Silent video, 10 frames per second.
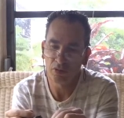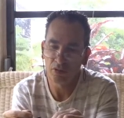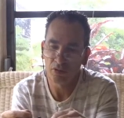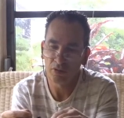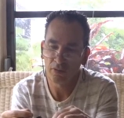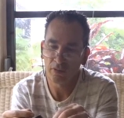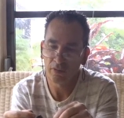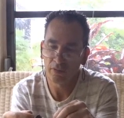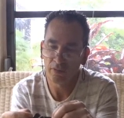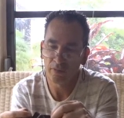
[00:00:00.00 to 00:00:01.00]

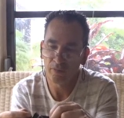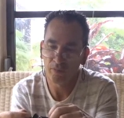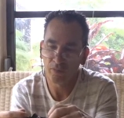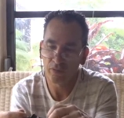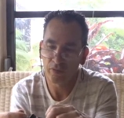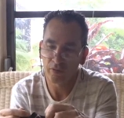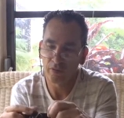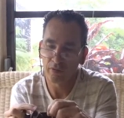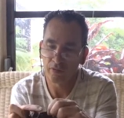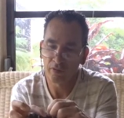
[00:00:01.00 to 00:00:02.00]
(silence)